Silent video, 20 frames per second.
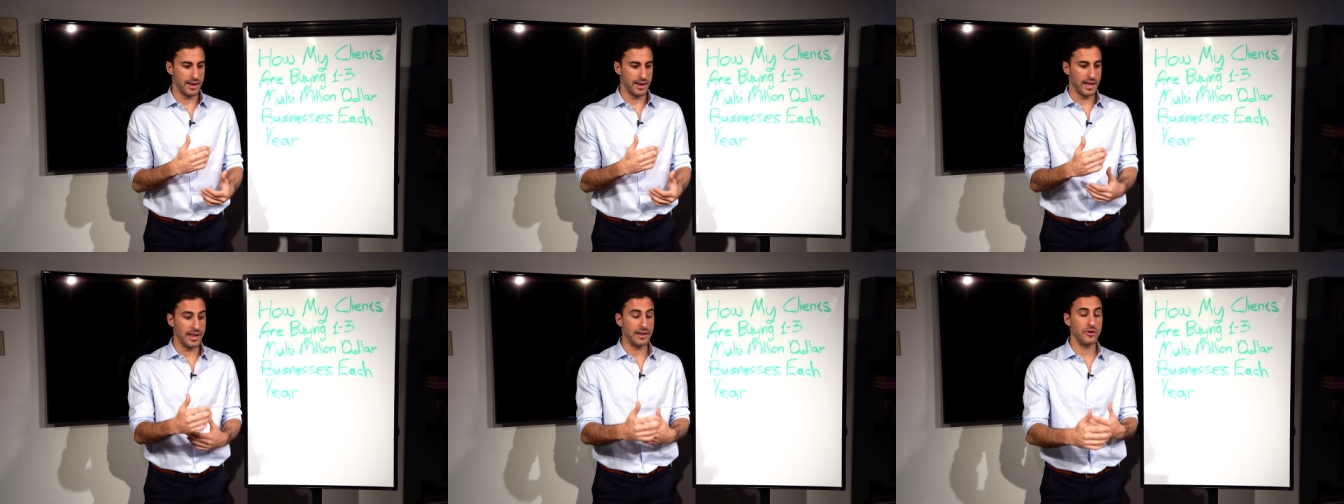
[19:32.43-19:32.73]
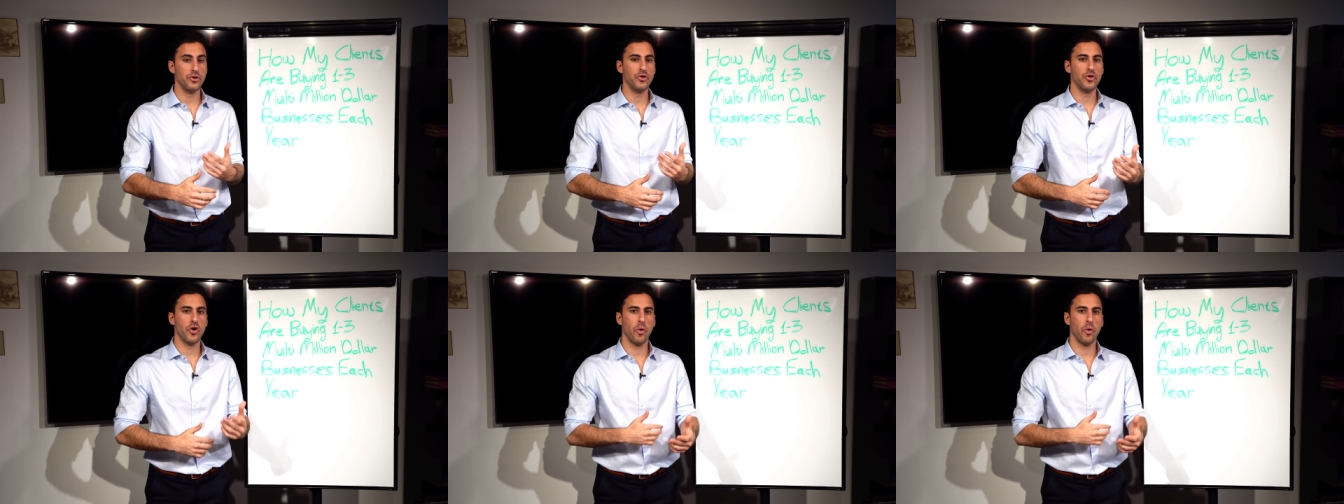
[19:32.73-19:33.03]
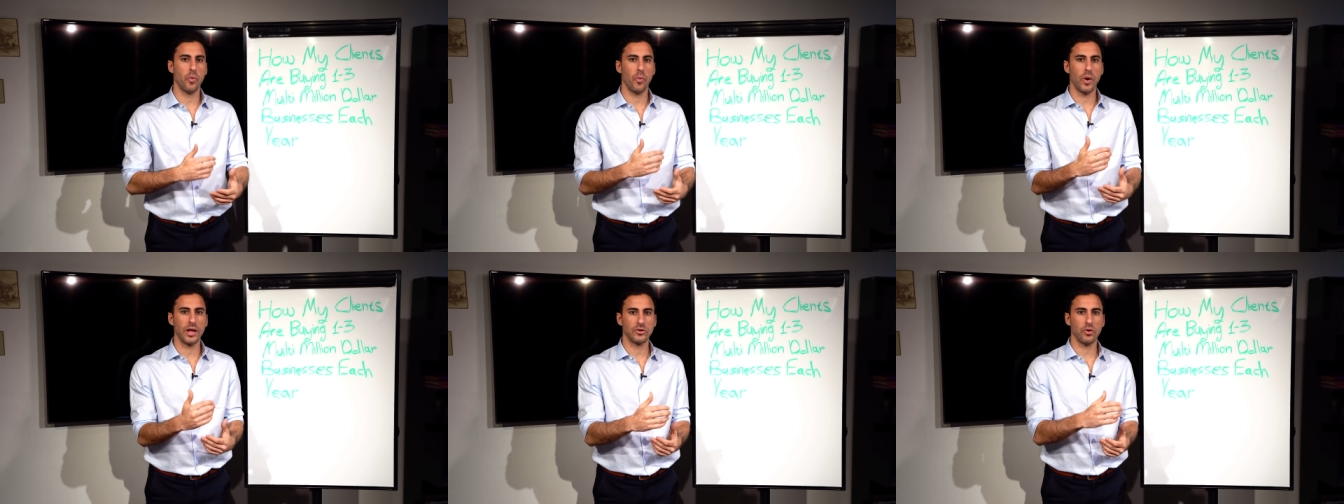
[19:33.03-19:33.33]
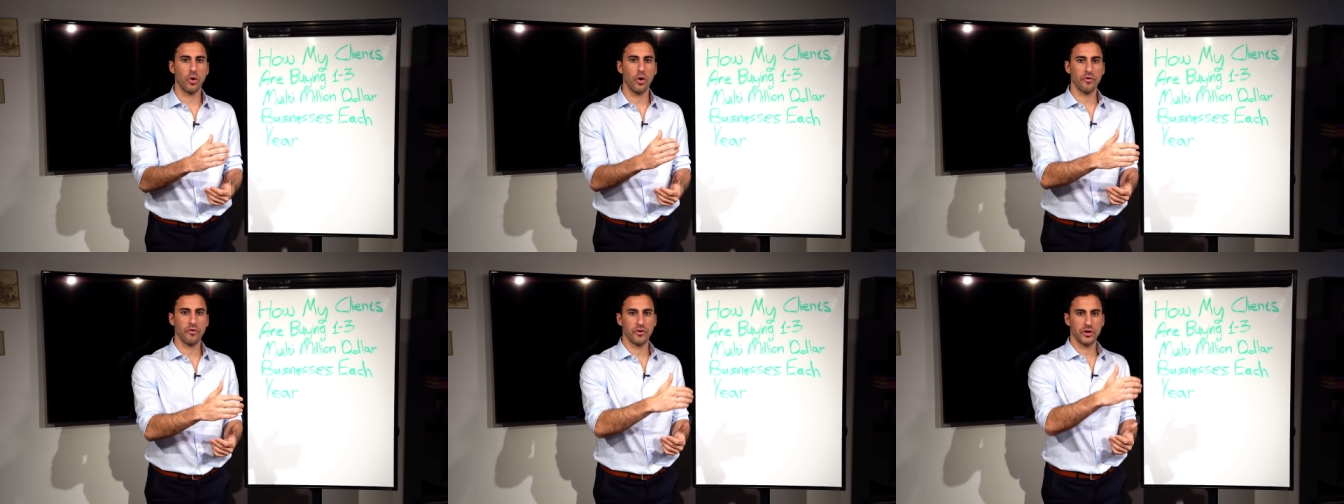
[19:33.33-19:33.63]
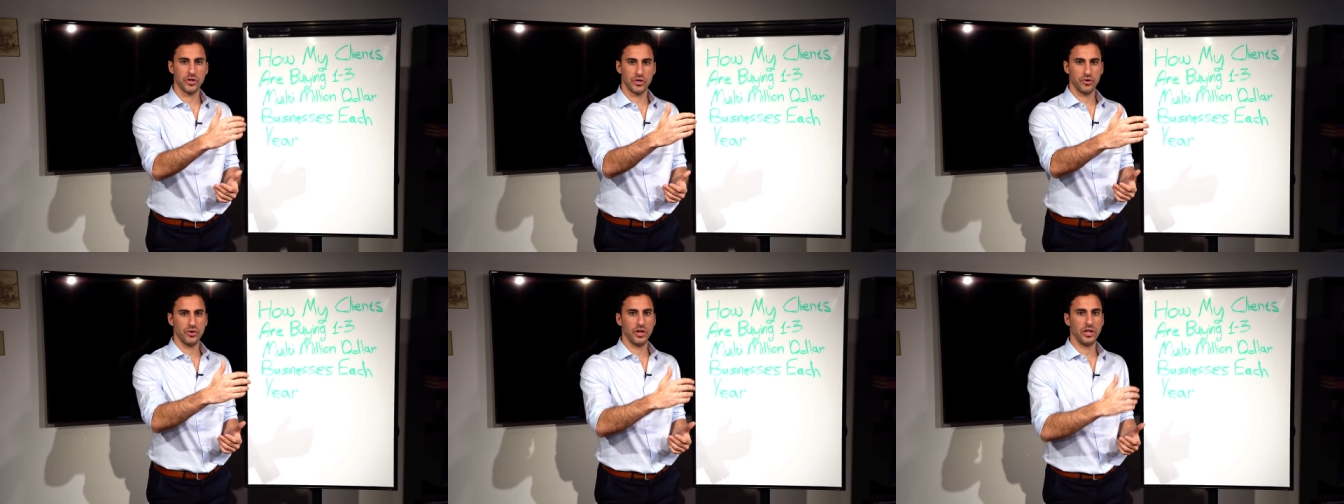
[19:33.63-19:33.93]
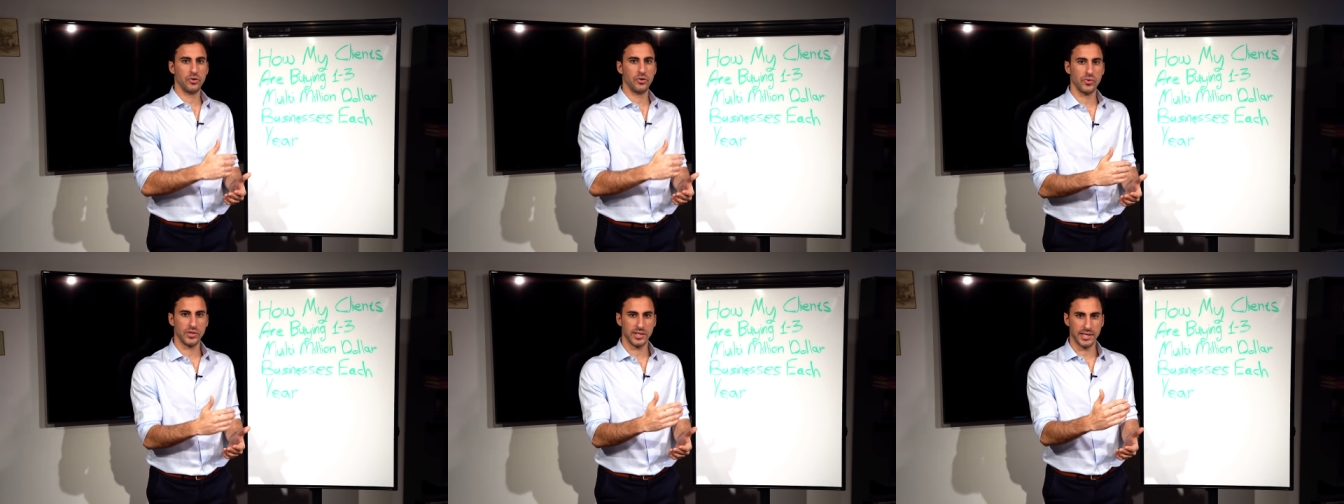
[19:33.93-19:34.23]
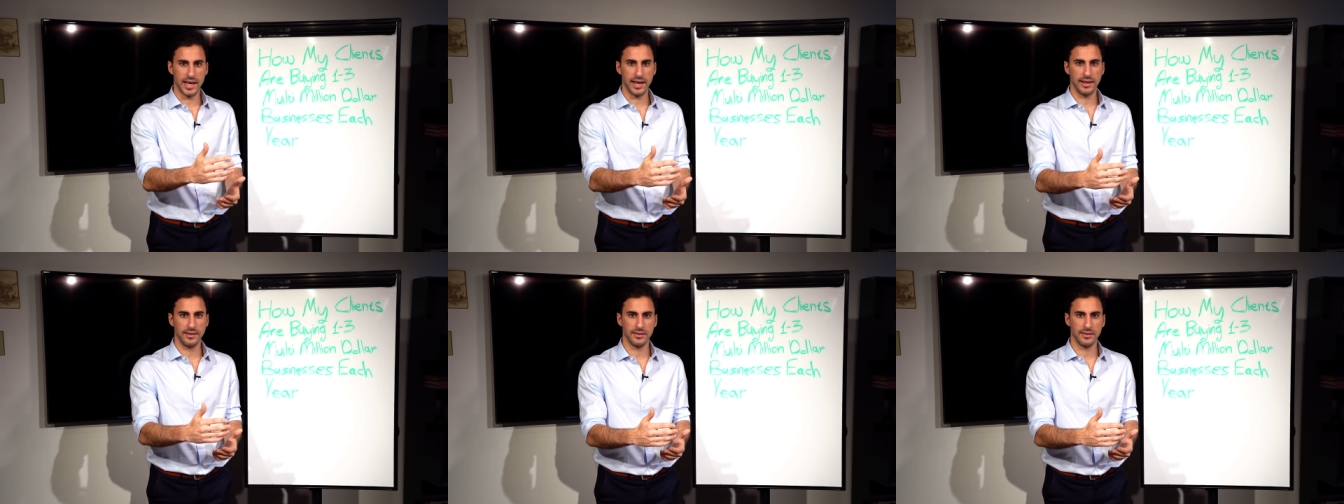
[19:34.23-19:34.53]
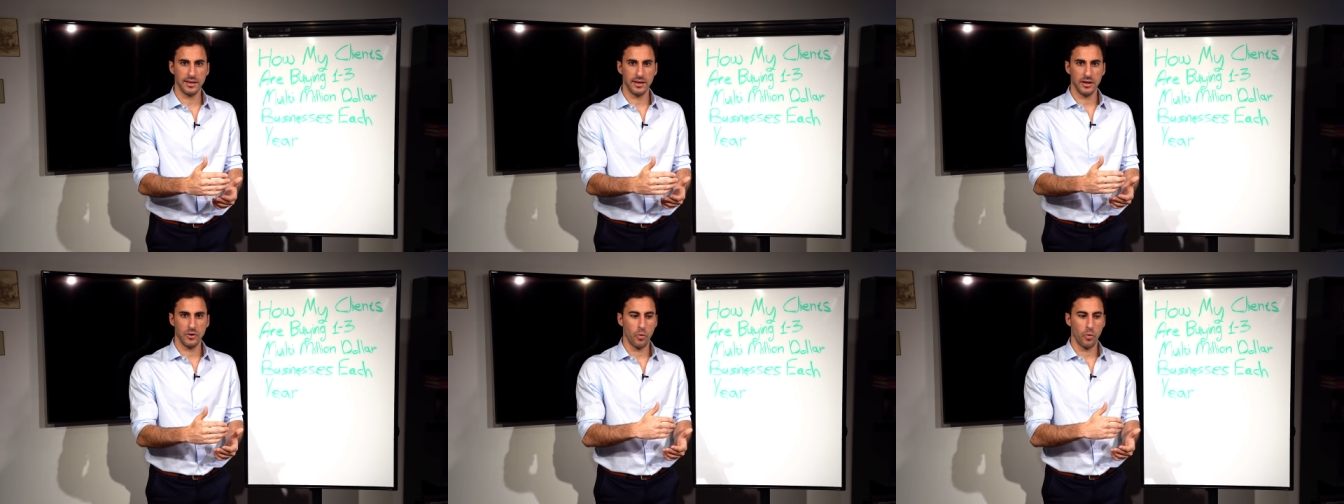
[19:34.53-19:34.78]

and you know what offers you need to send